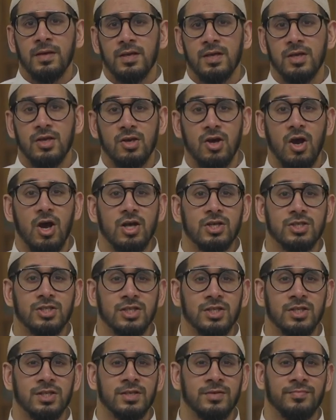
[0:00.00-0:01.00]
He
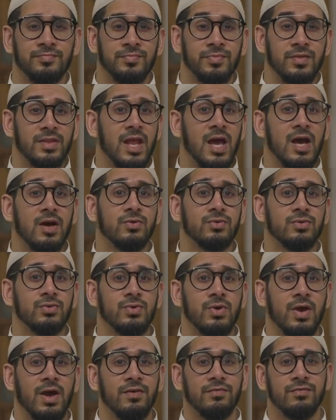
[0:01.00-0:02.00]
cautioned, Now
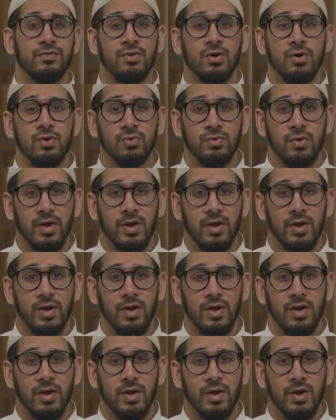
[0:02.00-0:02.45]
you have no